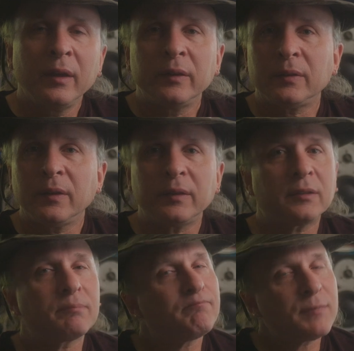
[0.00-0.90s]
So
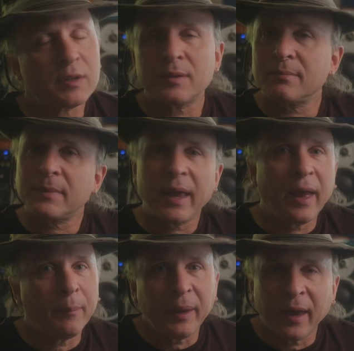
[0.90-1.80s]
let's just
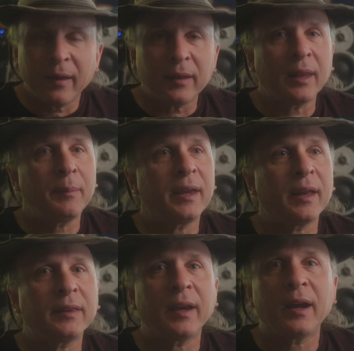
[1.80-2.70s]
help me out and let me
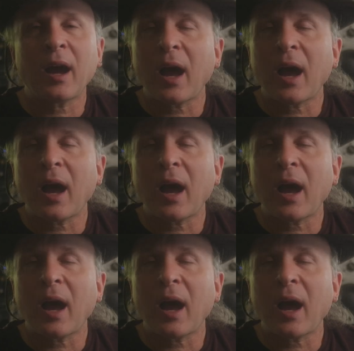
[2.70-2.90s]
get there.